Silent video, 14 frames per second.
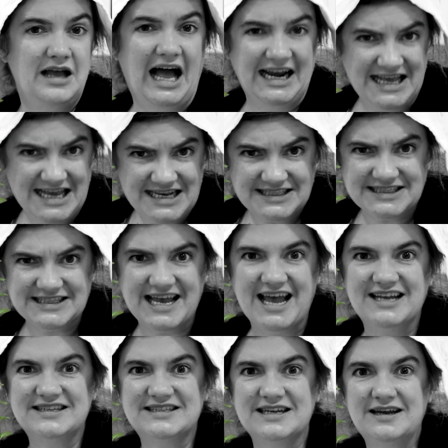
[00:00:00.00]
And he
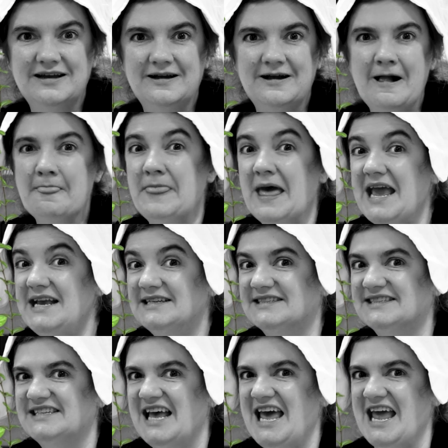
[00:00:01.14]
says, they
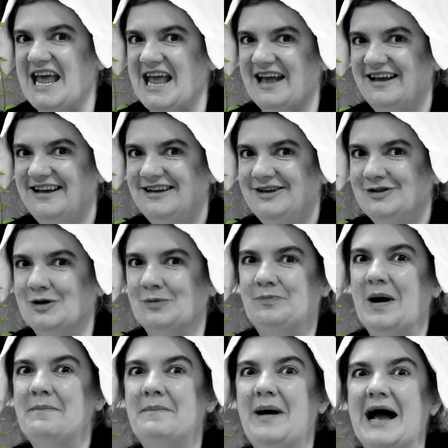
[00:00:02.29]
say that
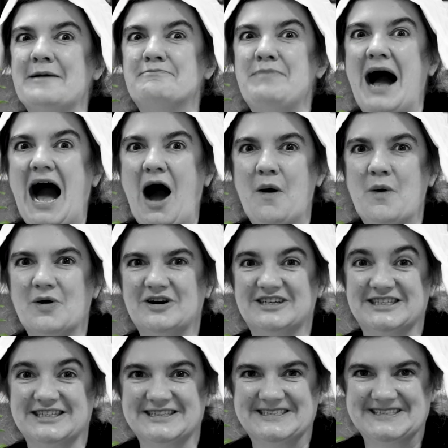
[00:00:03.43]
by my
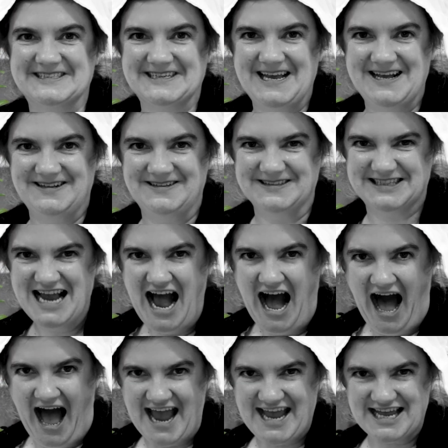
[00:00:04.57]
powers and skills,
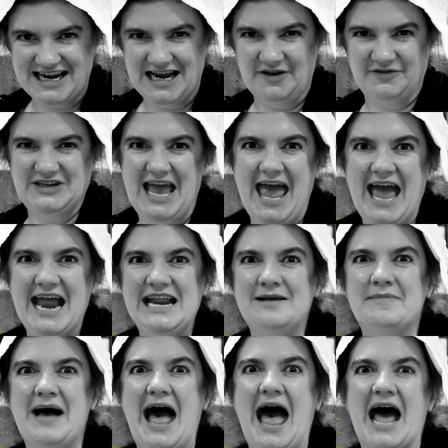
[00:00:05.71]
I can lift any
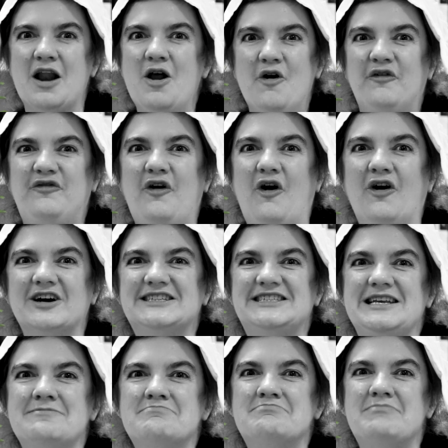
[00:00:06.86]
man
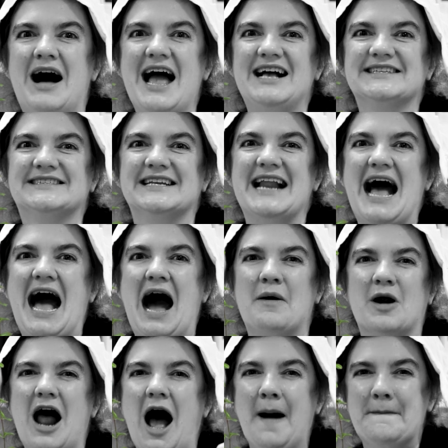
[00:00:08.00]
40 miles an
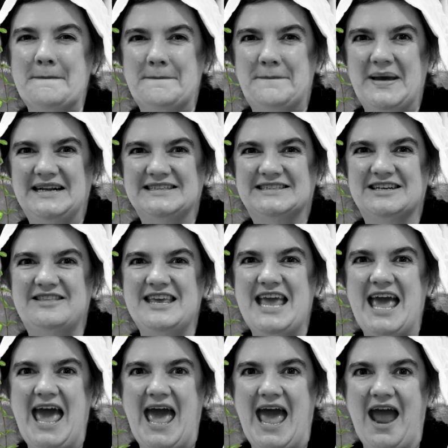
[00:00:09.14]
hour up into the
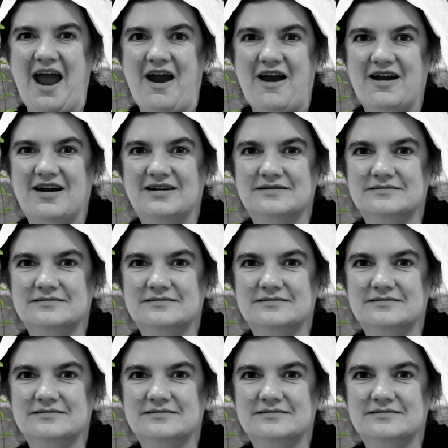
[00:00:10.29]
air.